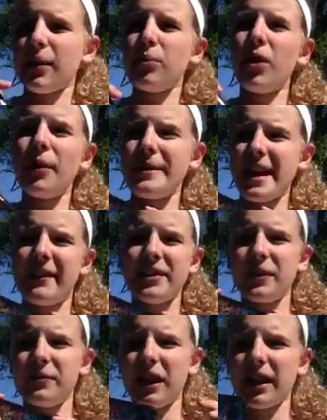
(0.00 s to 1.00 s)
I will be
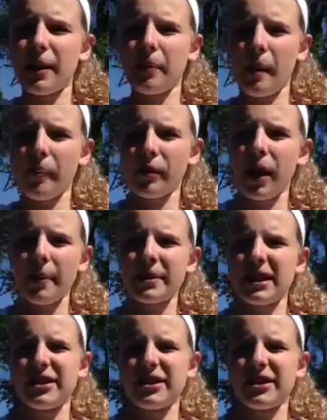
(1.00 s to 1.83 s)
having a vlog up, I promise.